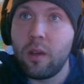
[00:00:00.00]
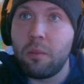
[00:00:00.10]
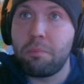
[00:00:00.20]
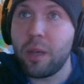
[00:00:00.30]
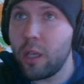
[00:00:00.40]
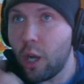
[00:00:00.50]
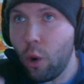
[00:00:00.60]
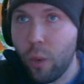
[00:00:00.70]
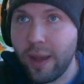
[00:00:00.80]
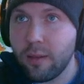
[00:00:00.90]
But you know
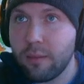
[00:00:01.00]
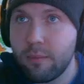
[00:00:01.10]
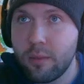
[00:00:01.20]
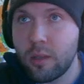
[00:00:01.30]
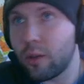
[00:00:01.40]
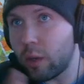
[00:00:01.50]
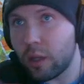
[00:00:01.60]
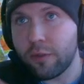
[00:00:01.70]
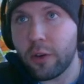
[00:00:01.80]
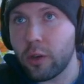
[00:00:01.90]
what? During
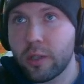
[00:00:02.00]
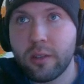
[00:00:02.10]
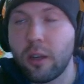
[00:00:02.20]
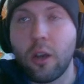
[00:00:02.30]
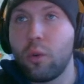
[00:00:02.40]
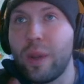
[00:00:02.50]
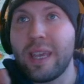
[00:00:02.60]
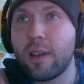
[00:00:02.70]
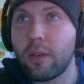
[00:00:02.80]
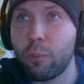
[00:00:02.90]
the first, you know,
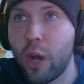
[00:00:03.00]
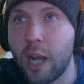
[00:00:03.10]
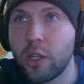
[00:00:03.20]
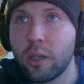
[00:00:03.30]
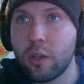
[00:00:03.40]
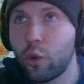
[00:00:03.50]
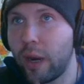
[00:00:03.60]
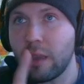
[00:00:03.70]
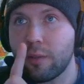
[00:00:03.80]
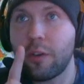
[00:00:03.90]
week of a project,
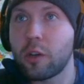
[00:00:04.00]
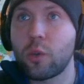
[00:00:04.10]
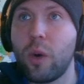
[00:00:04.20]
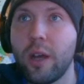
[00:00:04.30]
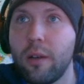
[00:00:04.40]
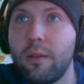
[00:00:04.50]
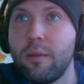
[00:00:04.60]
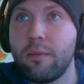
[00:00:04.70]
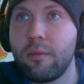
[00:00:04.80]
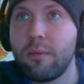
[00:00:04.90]
create the first one.
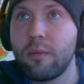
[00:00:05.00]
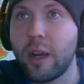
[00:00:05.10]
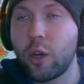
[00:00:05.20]
Right?